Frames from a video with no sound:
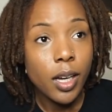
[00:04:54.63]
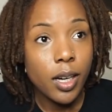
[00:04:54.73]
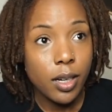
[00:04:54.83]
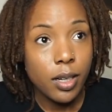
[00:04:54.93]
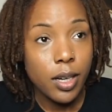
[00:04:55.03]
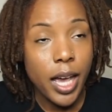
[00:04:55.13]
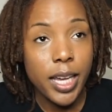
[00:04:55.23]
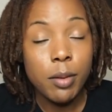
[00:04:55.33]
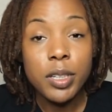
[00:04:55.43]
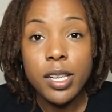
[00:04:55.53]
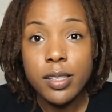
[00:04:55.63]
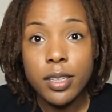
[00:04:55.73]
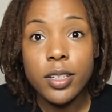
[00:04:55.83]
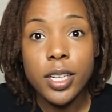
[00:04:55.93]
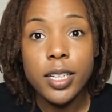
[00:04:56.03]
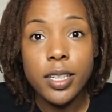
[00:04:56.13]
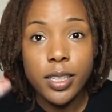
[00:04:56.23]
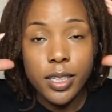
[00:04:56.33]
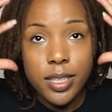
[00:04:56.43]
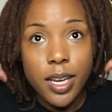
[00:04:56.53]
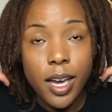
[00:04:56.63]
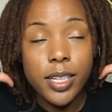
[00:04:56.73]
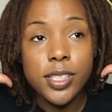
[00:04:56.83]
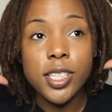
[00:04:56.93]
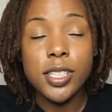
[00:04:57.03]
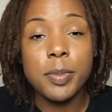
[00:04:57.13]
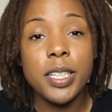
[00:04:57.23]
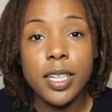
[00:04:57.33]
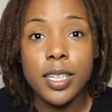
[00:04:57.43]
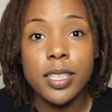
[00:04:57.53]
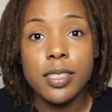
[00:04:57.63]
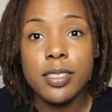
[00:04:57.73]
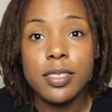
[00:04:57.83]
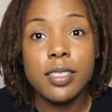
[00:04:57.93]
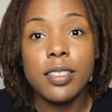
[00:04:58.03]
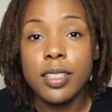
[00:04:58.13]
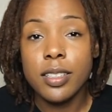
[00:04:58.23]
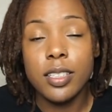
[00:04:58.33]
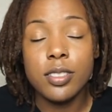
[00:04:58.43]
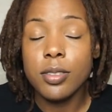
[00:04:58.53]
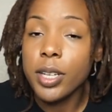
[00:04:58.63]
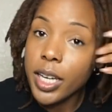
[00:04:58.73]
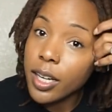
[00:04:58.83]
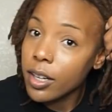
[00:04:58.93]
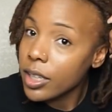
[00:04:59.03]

Uh, I am considering cutting the side just because there's no hair.